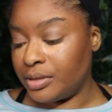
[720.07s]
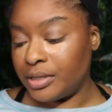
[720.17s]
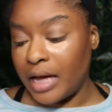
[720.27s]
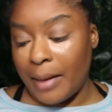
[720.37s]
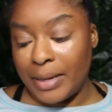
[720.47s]

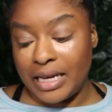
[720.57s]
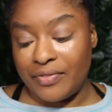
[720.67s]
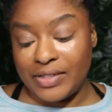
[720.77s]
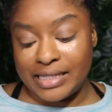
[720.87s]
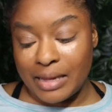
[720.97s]
I mean,
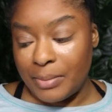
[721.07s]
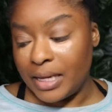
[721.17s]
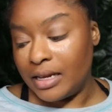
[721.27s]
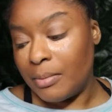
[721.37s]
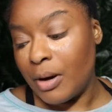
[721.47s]
if he sent me
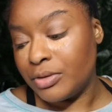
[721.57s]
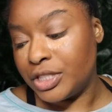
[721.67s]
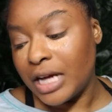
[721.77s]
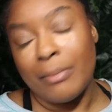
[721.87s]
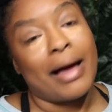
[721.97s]
an
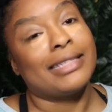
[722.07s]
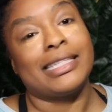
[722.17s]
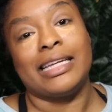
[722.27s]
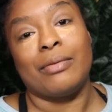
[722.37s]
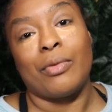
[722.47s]
emoji, I might
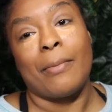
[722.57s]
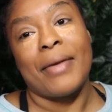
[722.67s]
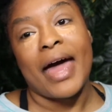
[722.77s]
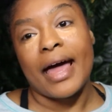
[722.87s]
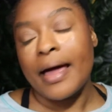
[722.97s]
send him one
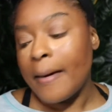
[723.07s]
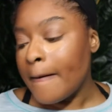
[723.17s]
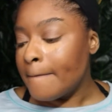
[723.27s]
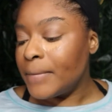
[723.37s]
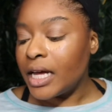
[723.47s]
back.
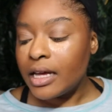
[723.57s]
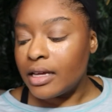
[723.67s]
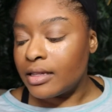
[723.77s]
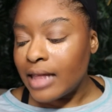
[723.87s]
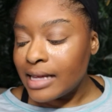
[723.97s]

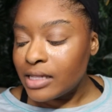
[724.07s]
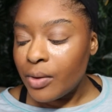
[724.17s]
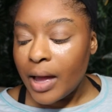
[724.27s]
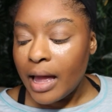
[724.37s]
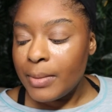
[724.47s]
But that's
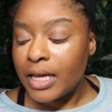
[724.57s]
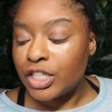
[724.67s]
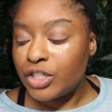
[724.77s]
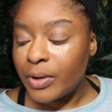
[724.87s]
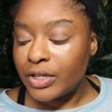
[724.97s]
okay
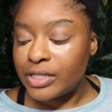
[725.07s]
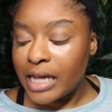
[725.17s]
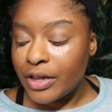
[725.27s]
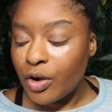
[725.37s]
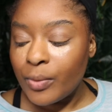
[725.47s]
because you
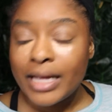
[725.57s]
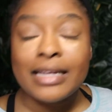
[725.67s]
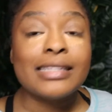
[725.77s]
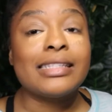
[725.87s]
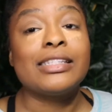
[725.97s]
understand your
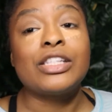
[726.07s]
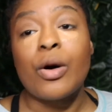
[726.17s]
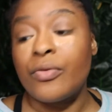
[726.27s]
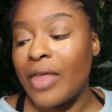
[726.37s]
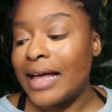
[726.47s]
weakness. And
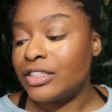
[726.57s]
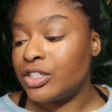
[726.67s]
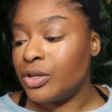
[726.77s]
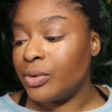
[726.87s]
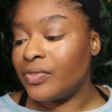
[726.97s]
so if that's
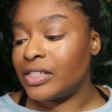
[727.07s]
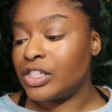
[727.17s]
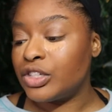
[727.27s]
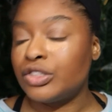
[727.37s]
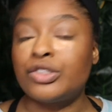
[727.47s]
you, if this
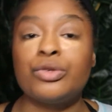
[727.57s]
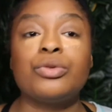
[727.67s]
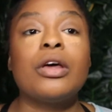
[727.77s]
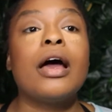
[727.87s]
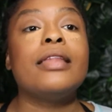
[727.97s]
is your
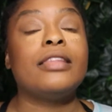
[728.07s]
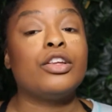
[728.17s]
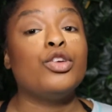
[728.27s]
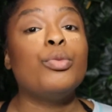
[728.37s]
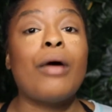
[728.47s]
truth,
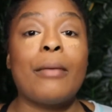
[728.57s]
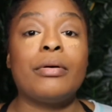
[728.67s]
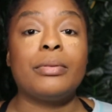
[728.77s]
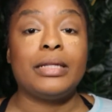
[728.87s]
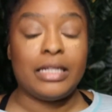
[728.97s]
then you
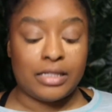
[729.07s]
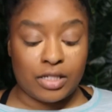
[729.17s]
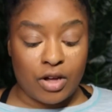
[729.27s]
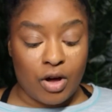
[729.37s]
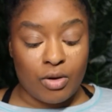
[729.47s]
probably need
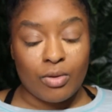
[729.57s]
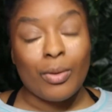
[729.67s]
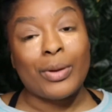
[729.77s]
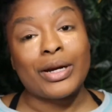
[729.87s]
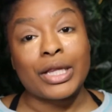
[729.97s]
to go
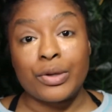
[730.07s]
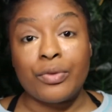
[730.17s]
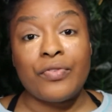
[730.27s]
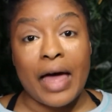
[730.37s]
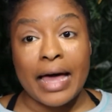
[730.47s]
on a little
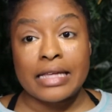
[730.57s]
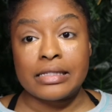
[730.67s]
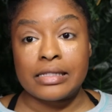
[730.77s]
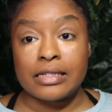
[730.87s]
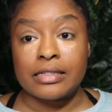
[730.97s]

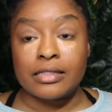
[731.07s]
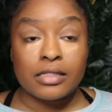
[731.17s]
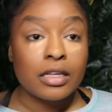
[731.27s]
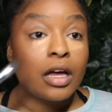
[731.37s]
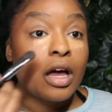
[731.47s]
fast,
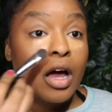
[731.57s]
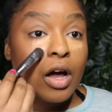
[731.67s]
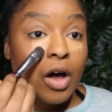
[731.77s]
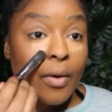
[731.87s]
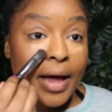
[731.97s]
sis.
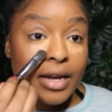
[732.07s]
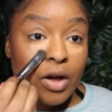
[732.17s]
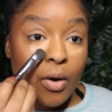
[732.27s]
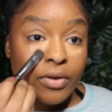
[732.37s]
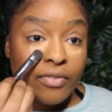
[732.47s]
Go ahead and
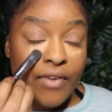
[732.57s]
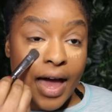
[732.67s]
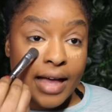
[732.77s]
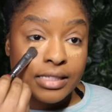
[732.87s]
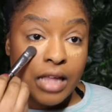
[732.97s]
go on a
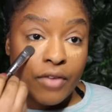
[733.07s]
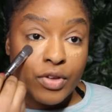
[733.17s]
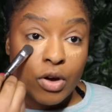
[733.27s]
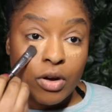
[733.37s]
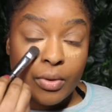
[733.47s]
fast. Now, if you
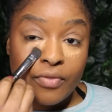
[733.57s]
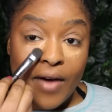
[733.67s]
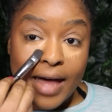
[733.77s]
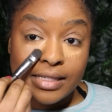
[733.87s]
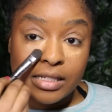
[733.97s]
don't know what a
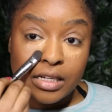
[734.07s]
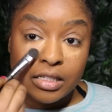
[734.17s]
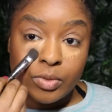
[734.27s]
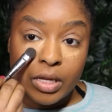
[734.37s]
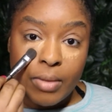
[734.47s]
fast
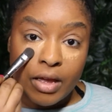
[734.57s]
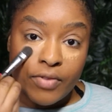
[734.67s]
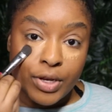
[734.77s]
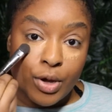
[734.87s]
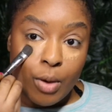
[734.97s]
is, we can make a
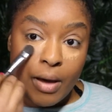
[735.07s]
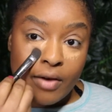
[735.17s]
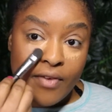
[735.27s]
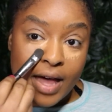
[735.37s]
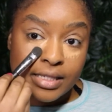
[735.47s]
video
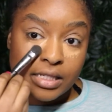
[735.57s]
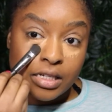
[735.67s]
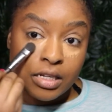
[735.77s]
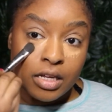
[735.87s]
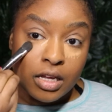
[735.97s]
about
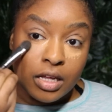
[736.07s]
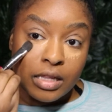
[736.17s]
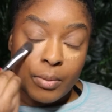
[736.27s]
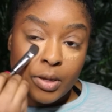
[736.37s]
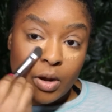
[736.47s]
fasting.
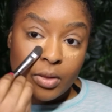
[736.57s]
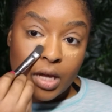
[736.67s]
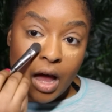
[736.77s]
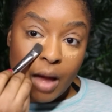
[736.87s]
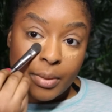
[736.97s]
Let me know in the
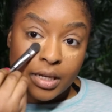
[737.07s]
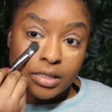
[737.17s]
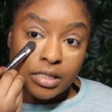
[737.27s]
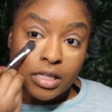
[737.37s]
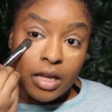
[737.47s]

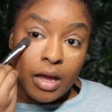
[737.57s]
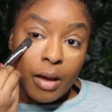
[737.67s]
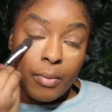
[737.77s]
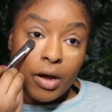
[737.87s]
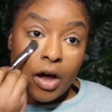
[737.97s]
comments.
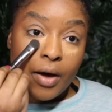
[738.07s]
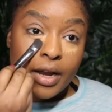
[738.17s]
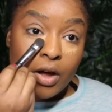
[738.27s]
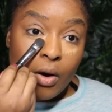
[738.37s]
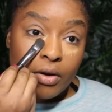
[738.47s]
But go ahead
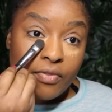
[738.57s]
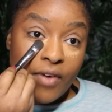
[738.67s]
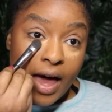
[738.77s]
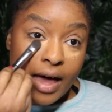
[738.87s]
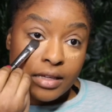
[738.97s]
and go on a
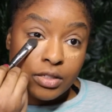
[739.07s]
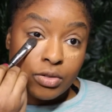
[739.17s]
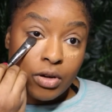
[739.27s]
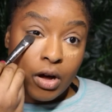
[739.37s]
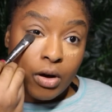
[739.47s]
fast. You
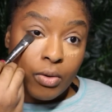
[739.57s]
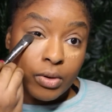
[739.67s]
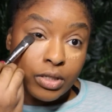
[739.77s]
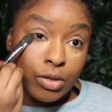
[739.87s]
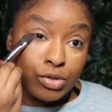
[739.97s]
can go
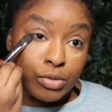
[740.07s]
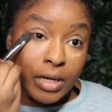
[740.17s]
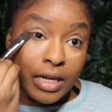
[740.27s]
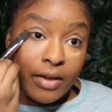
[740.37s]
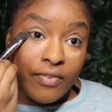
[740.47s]
on a social
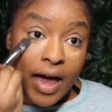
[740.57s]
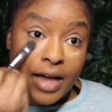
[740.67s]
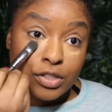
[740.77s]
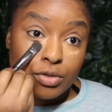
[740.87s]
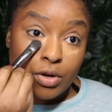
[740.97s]
media
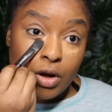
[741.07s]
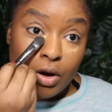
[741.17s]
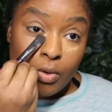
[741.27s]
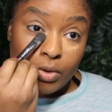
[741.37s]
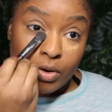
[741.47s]
fast. You can
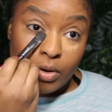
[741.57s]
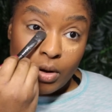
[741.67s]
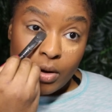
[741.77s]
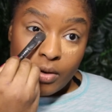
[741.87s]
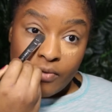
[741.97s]
go on a
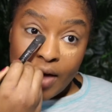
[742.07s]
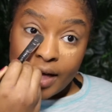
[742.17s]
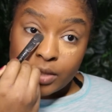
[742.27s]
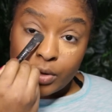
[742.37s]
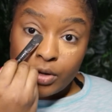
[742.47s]

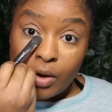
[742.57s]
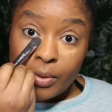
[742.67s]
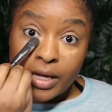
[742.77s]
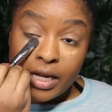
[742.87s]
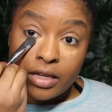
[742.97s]
fast where you
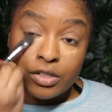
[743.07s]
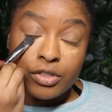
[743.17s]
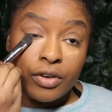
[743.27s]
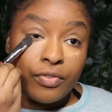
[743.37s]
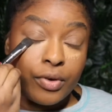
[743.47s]
don't eat and
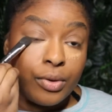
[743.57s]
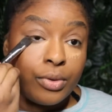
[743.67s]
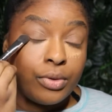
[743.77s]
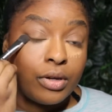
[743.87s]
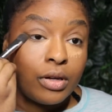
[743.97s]
drink
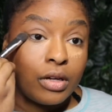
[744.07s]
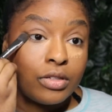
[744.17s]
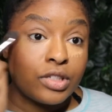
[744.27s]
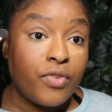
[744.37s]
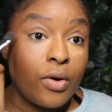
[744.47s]
food and
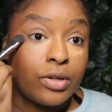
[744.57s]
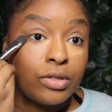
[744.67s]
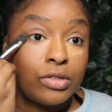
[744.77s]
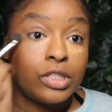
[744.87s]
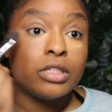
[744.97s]
just focus
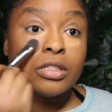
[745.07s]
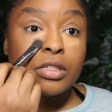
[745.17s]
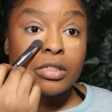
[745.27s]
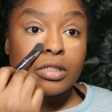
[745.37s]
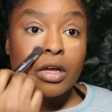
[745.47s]
on Jesus.